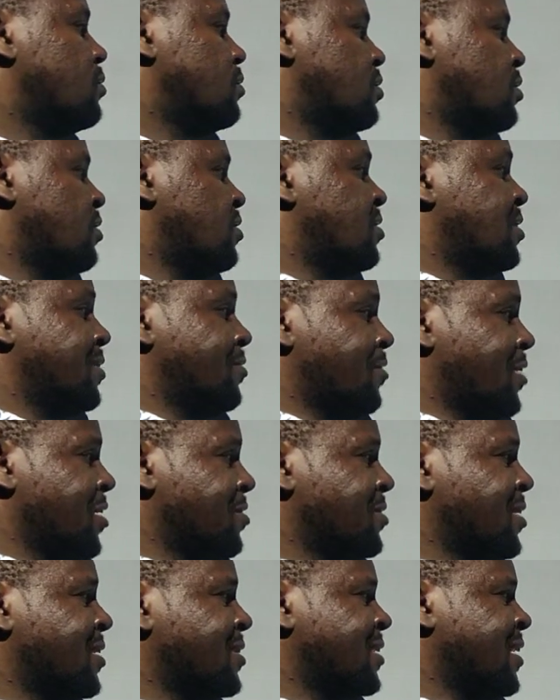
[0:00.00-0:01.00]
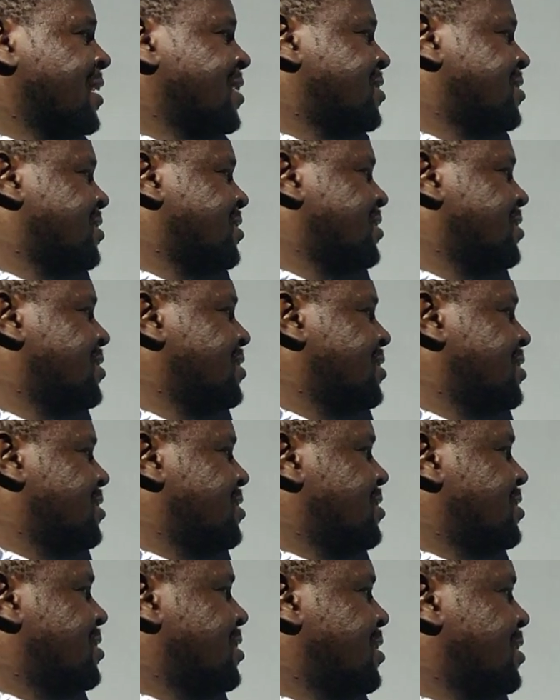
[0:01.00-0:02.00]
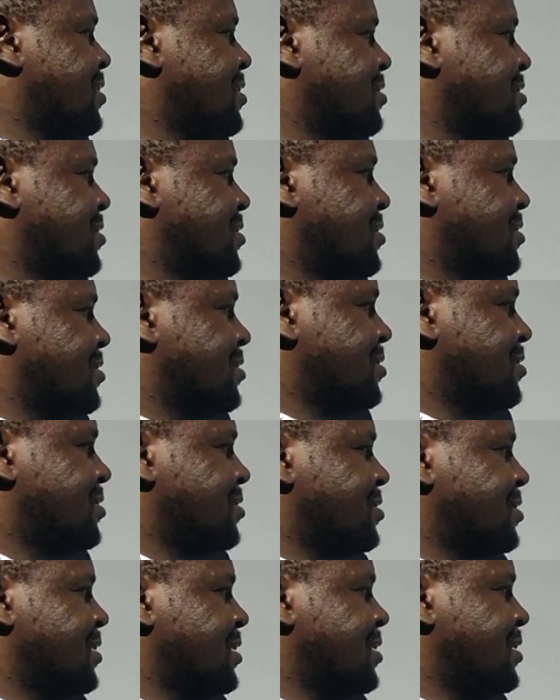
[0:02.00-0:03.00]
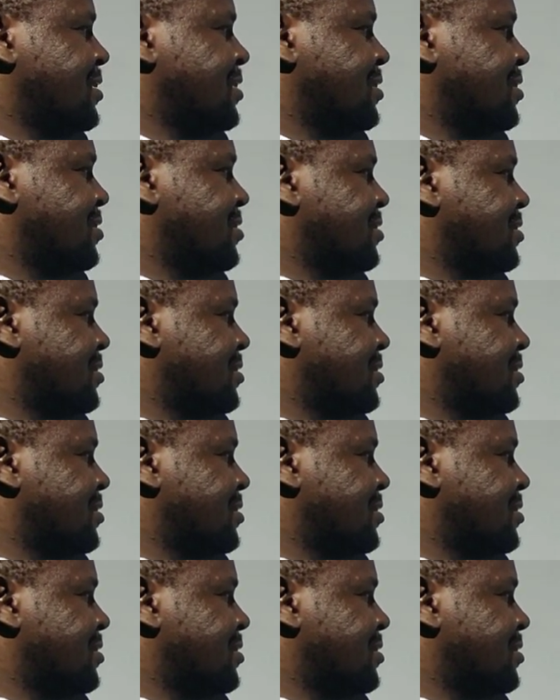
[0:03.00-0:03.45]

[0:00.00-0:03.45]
65 are 30, as 3,